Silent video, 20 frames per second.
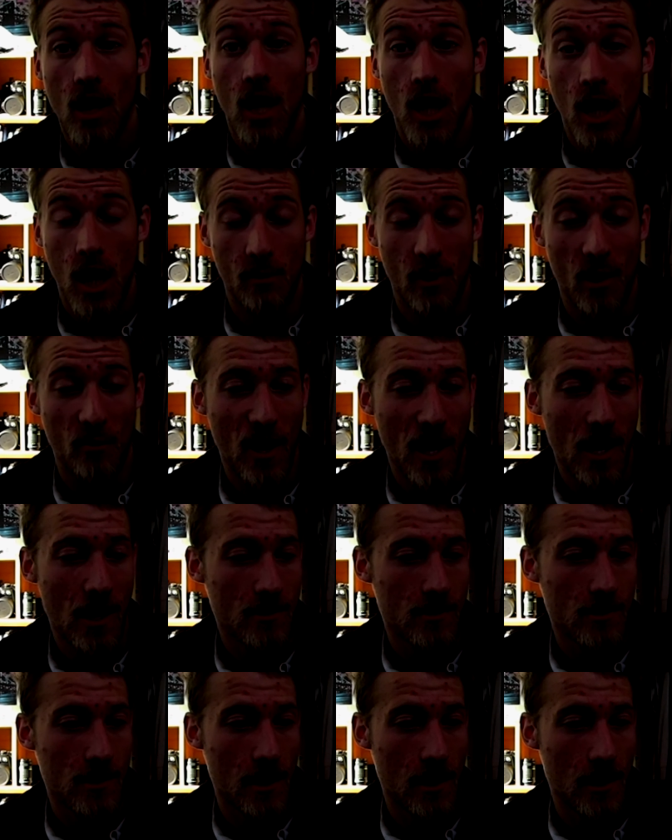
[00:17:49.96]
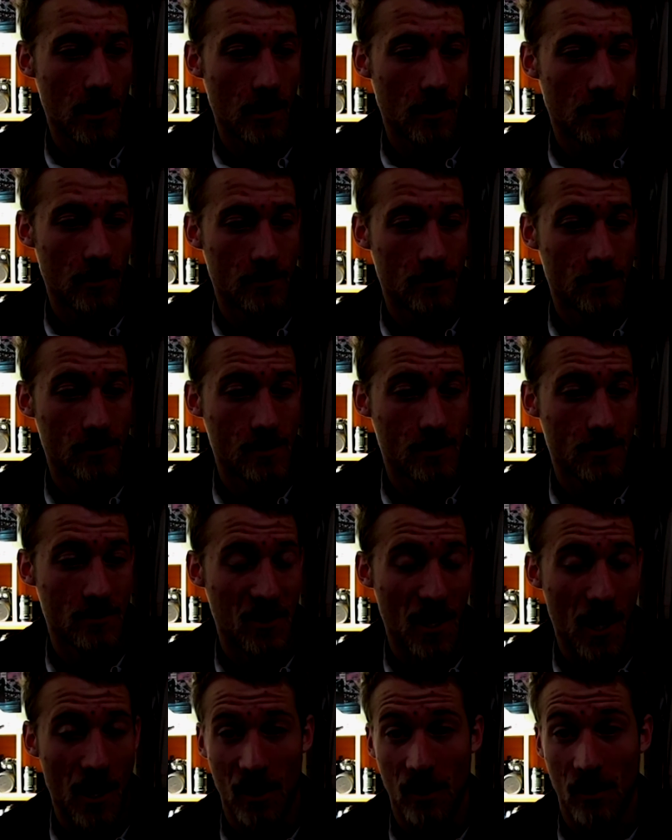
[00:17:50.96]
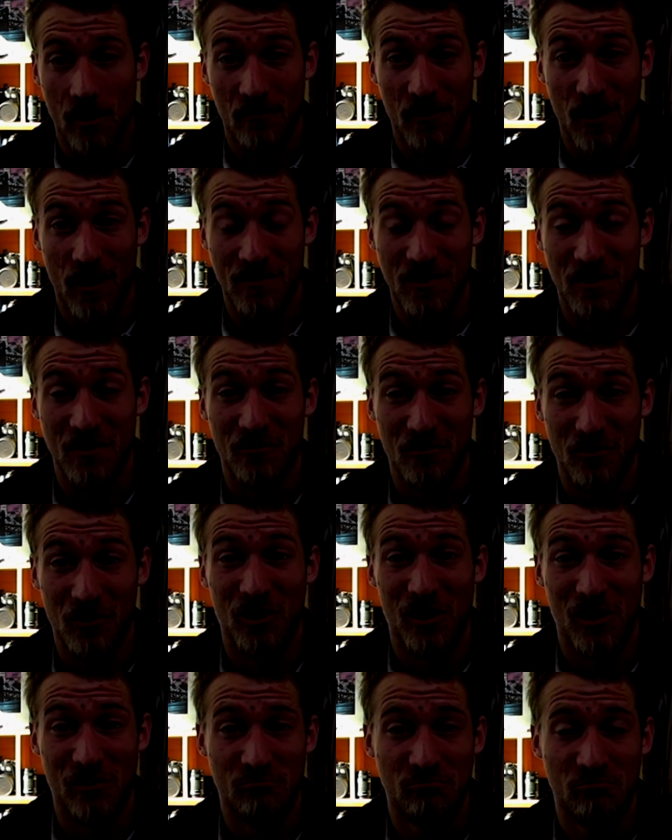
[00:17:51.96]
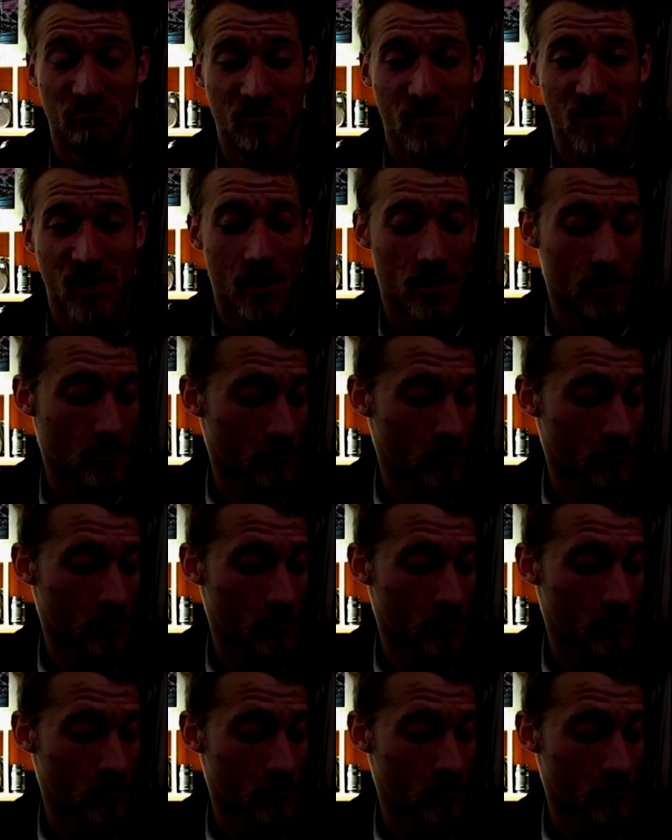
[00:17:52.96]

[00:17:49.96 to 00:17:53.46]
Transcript: in my back, and so now I live life to the full and take a